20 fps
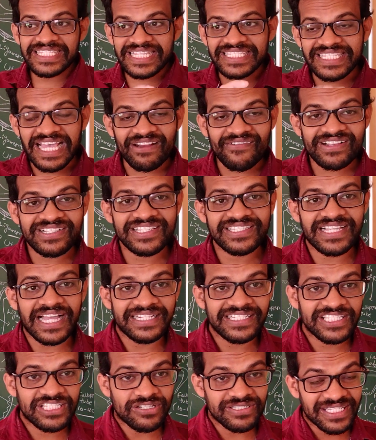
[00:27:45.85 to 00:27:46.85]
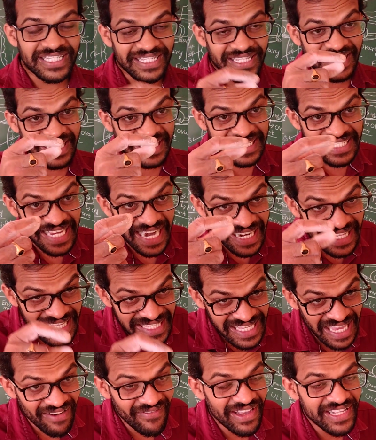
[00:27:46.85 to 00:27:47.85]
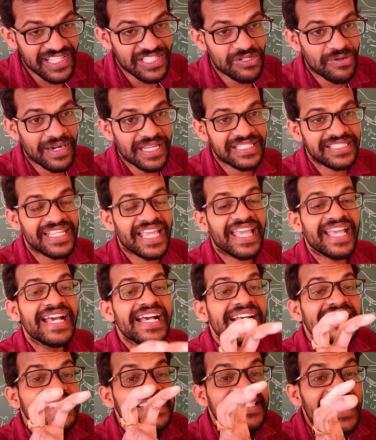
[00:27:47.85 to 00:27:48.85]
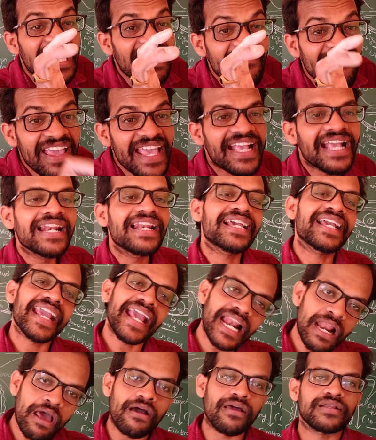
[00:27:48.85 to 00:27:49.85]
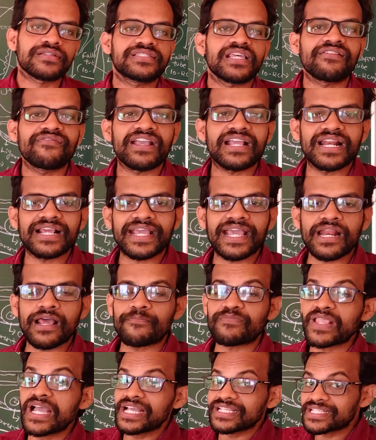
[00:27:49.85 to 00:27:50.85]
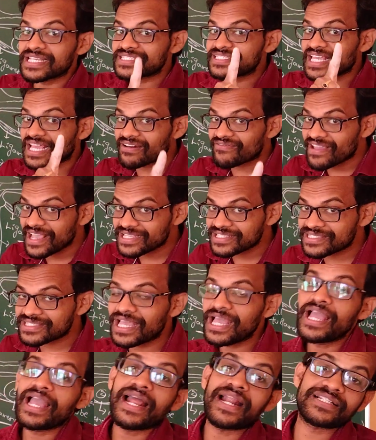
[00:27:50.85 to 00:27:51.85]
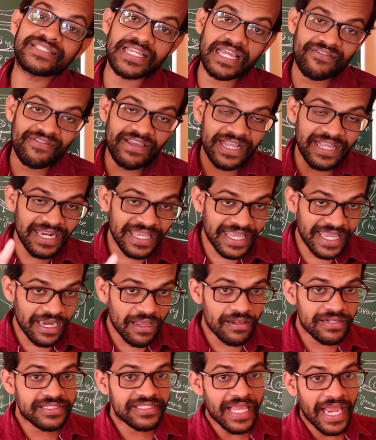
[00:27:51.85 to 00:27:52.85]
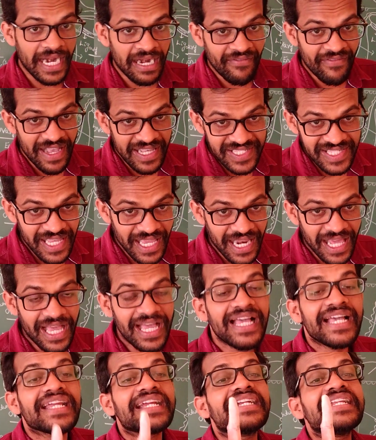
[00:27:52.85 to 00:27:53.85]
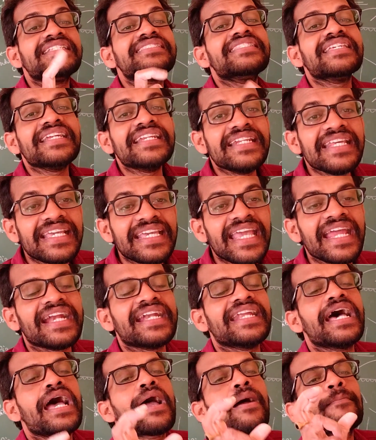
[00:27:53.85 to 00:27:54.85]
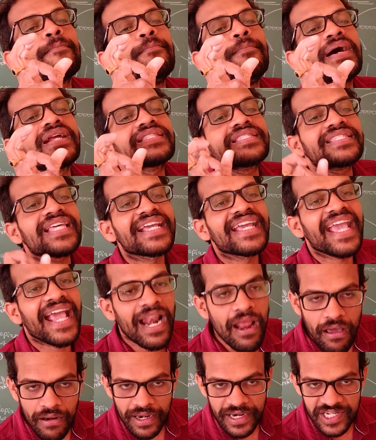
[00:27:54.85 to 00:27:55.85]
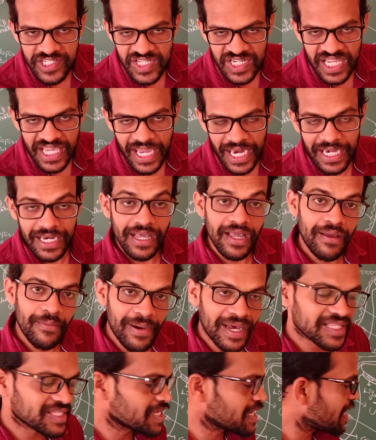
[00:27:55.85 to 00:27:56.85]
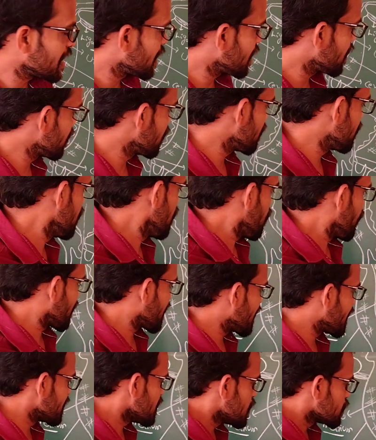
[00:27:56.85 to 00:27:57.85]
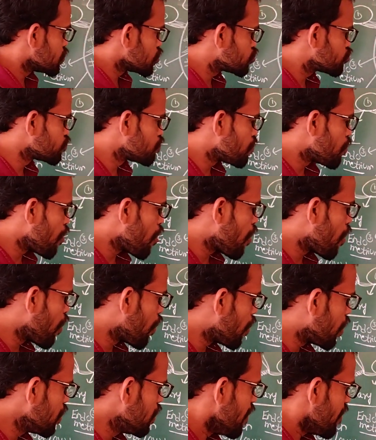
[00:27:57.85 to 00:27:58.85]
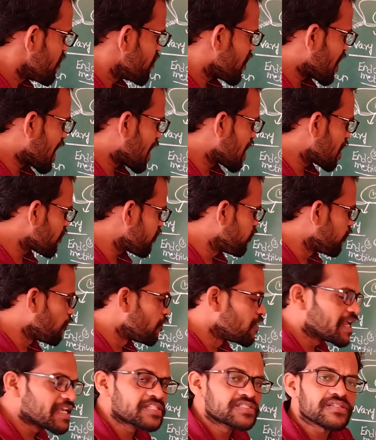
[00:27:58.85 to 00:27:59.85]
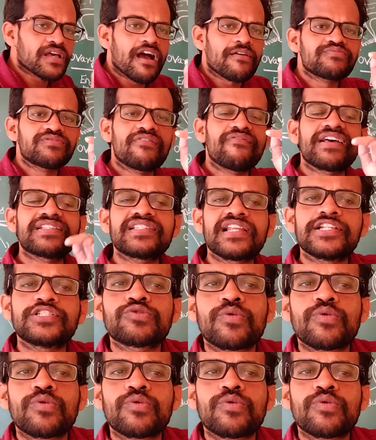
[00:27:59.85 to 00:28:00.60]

The cervix is inside the cervix is known as a cervical canal. Cervical canal. The cervix and cervical canals and vagina, it is indicate birth canal. It is indicate birth canal. Okay, the small finger foldings of the vagina